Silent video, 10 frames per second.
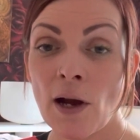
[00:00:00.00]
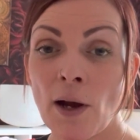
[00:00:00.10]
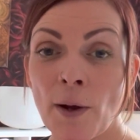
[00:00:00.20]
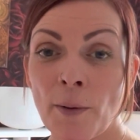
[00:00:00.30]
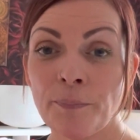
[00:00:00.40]

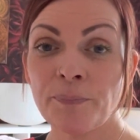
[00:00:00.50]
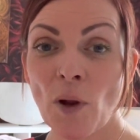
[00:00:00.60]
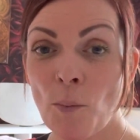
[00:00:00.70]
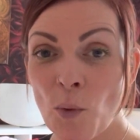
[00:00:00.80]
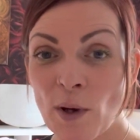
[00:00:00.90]
I'm
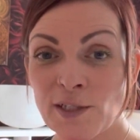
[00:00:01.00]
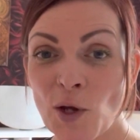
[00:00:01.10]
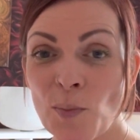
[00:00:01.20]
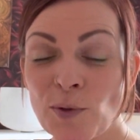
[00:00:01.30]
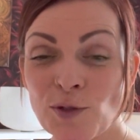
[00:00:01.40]
always
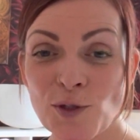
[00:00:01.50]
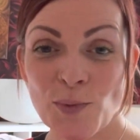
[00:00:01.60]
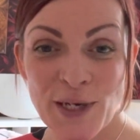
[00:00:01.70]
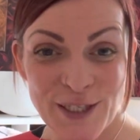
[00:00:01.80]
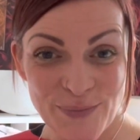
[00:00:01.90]
open to the
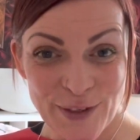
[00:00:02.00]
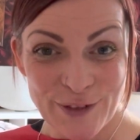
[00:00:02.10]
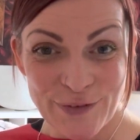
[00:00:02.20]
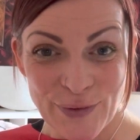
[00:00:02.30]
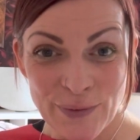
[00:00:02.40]
weird and
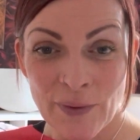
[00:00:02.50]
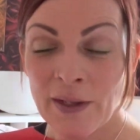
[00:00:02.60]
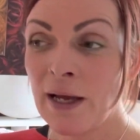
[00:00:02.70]
wonderful.